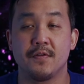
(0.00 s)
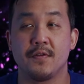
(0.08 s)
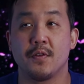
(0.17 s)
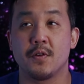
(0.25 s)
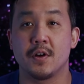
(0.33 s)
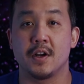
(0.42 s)

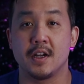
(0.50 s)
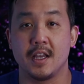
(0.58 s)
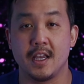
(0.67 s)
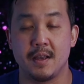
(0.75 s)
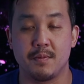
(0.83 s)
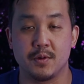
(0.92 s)
for
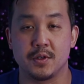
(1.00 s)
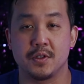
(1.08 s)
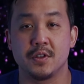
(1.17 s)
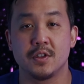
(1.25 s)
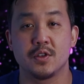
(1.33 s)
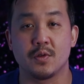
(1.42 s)
April
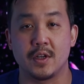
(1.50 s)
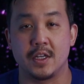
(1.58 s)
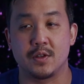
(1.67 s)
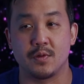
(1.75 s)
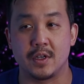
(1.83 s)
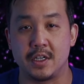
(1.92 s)

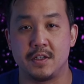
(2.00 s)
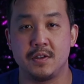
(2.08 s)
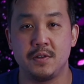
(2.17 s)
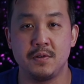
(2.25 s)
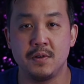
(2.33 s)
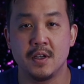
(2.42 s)

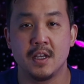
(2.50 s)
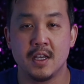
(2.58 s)
2022.